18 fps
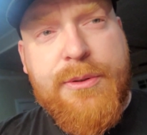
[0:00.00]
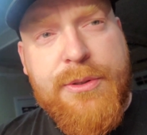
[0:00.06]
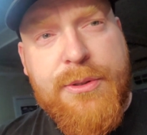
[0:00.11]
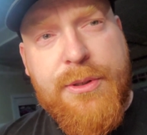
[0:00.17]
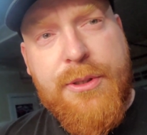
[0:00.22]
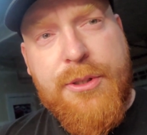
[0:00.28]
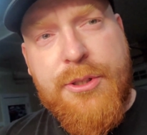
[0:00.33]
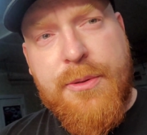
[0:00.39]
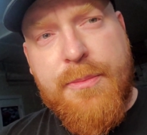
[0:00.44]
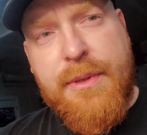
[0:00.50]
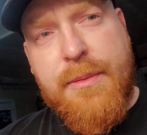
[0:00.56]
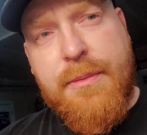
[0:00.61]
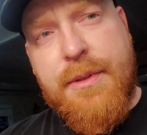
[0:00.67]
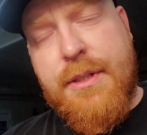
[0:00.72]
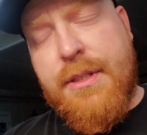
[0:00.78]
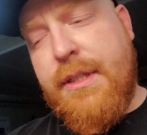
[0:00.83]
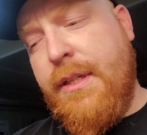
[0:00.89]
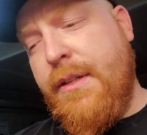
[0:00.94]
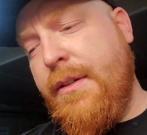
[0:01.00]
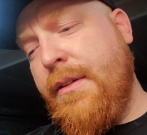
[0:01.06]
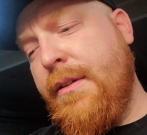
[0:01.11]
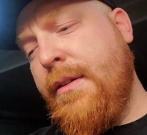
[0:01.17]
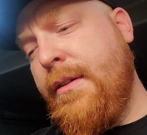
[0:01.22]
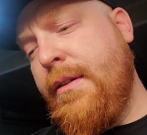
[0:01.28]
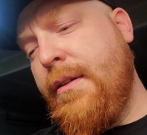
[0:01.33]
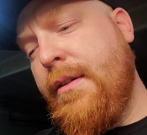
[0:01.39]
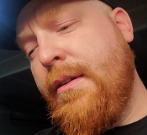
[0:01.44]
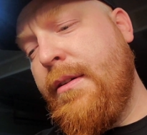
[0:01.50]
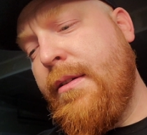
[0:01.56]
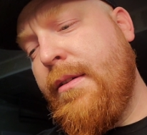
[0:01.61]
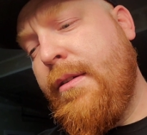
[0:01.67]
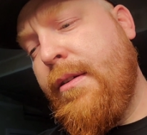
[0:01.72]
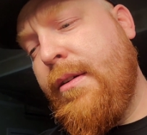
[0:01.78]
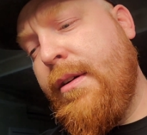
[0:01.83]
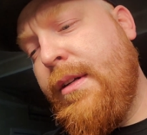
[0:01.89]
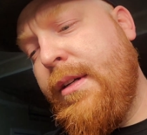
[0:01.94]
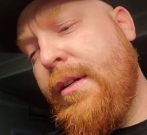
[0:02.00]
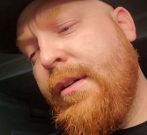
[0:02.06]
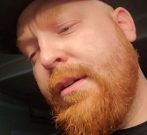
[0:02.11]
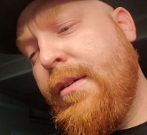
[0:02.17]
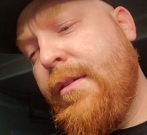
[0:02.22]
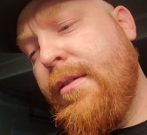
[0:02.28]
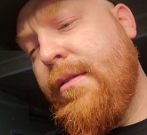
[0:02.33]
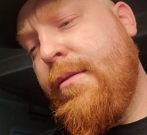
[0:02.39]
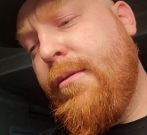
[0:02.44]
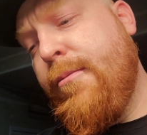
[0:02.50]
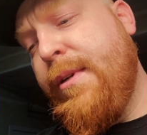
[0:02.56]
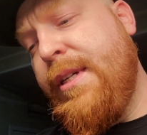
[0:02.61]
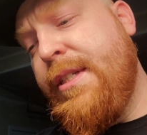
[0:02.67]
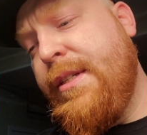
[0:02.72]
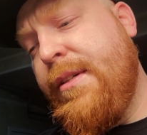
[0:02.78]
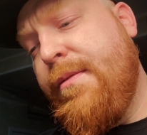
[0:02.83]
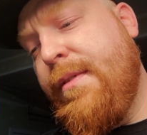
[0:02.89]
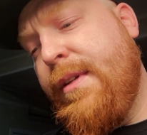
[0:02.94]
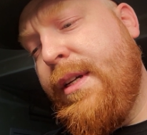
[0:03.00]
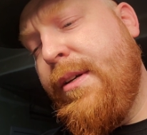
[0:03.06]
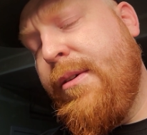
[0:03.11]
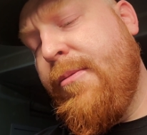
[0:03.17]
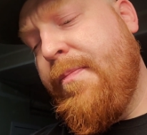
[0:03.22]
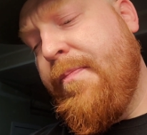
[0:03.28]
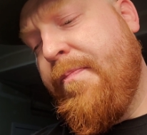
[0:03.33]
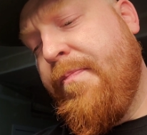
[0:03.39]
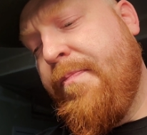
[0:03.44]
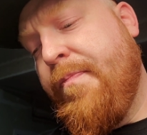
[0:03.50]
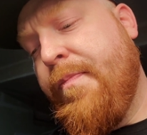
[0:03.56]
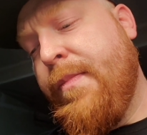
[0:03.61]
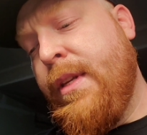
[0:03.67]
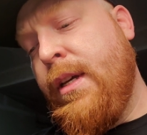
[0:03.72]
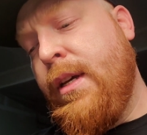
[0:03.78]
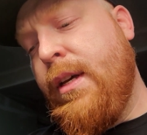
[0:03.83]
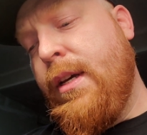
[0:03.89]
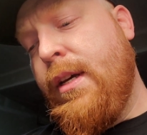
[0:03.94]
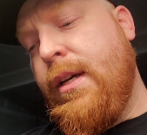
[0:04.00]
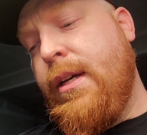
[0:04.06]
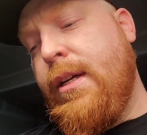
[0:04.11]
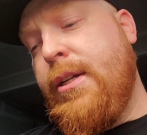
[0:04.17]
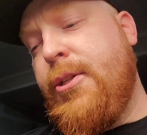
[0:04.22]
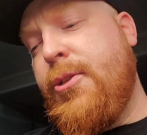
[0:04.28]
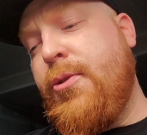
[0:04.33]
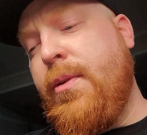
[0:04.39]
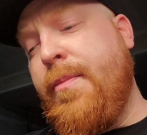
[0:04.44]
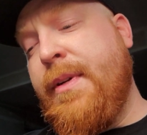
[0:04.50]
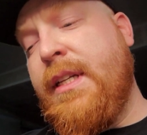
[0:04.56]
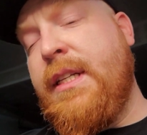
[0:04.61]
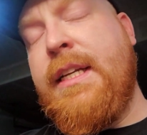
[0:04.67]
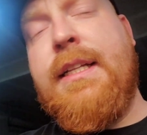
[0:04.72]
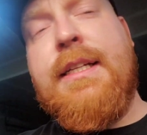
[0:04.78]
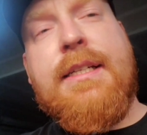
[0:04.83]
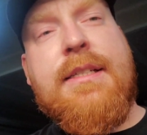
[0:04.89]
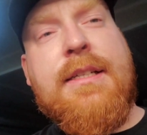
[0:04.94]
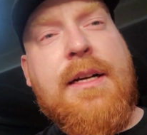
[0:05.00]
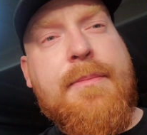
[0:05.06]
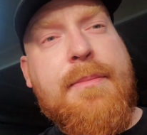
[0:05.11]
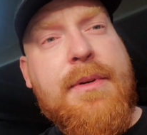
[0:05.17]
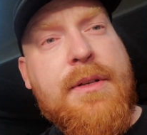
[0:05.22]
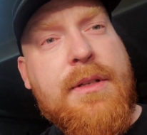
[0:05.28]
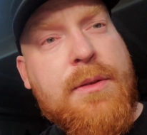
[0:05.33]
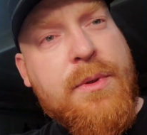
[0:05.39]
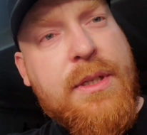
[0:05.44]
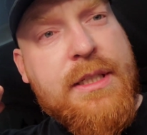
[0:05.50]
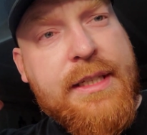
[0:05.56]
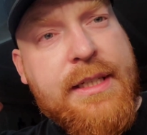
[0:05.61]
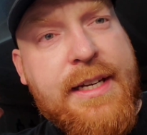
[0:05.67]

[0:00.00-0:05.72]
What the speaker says: so you should be able to see it on a recent video. So I'm gonna clean this up and then we'll get the